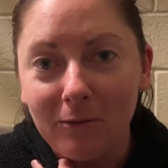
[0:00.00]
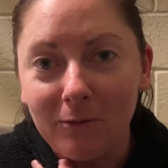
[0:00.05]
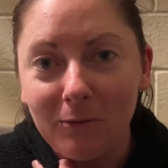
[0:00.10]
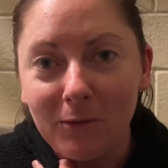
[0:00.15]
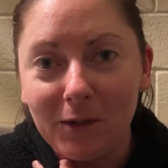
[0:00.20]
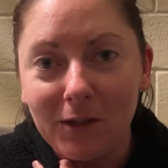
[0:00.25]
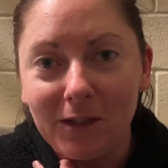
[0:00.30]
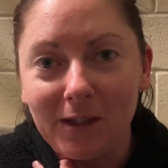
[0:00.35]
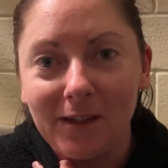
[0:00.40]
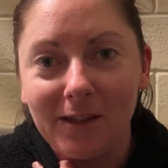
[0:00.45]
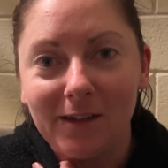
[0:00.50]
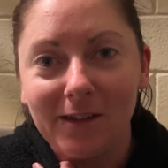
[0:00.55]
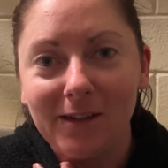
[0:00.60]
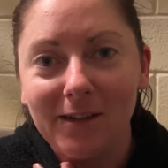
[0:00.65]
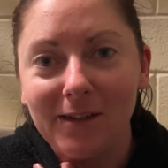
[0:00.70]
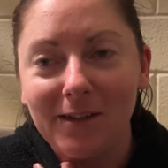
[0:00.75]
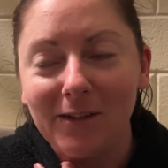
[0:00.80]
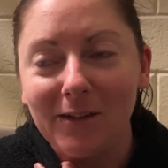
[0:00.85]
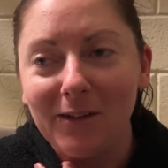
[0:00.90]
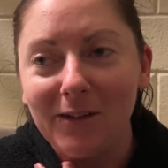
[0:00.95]
which
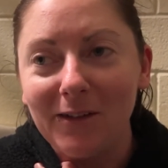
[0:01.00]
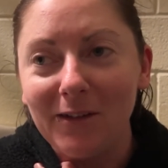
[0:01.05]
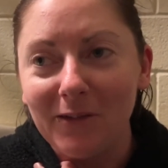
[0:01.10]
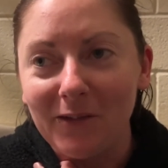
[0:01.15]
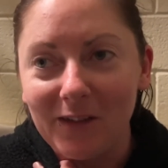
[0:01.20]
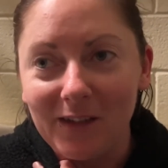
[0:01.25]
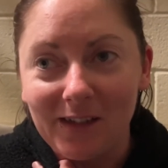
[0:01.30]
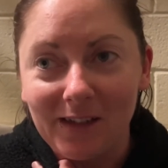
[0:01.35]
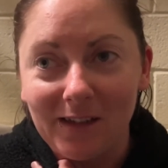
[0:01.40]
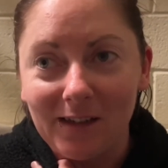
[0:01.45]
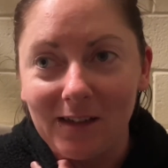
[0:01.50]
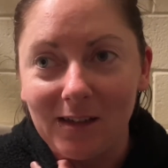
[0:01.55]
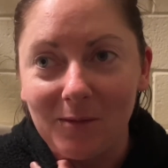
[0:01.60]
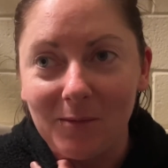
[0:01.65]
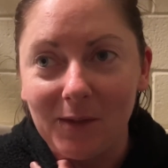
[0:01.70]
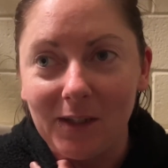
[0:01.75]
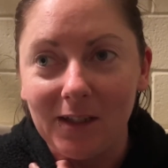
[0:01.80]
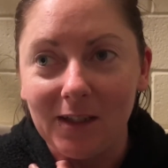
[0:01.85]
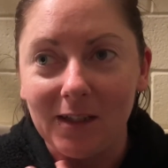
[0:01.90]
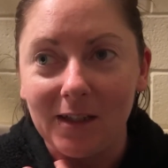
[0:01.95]
is obviously
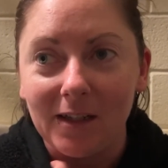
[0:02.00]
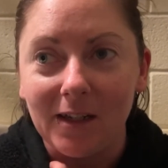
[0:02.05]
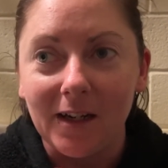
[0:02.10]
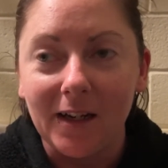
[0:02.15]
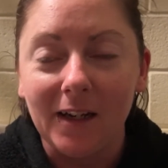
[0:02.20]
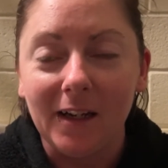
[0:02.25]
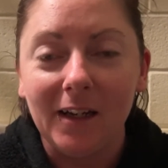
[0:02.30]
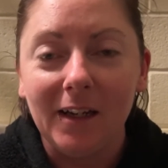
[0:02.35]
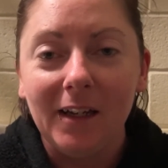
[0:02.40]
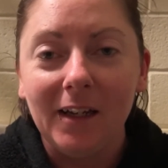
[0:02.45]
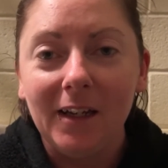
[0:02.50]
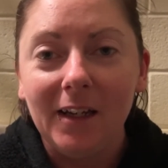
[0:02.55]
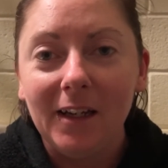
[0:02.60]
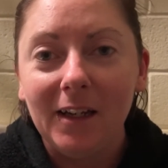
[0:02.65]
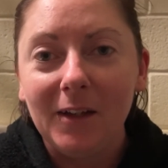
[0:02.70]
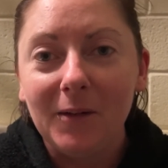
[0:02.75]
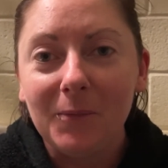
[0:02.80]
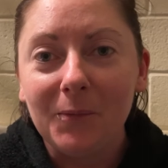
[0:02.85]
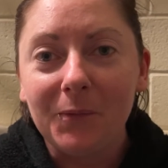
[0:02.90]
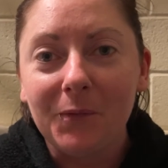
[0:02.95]
something that I
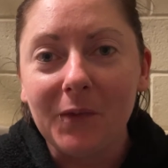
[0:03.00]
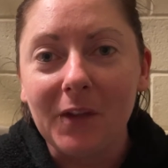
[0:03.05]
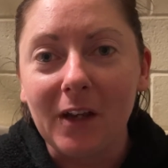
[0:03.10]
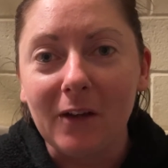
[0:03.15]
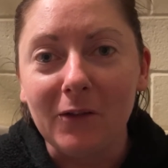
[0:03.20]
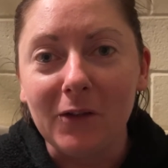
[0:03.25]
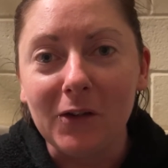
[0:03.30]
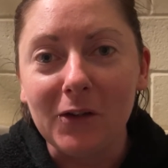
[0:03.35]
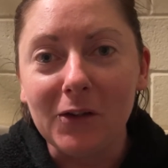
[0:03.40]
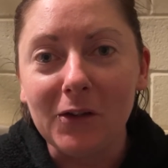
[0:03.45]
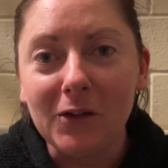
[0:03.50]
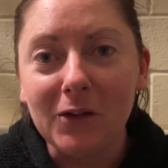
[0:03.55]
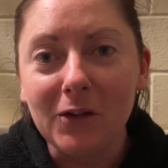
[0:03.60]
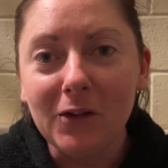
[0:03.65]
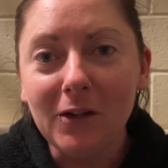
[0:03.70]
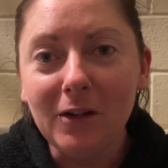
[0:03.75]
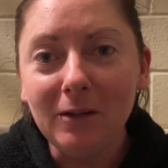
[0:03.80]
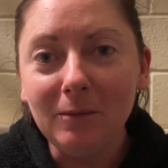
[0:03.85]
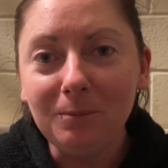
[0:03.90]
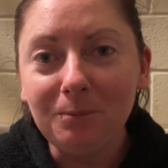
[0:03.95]
never used to do.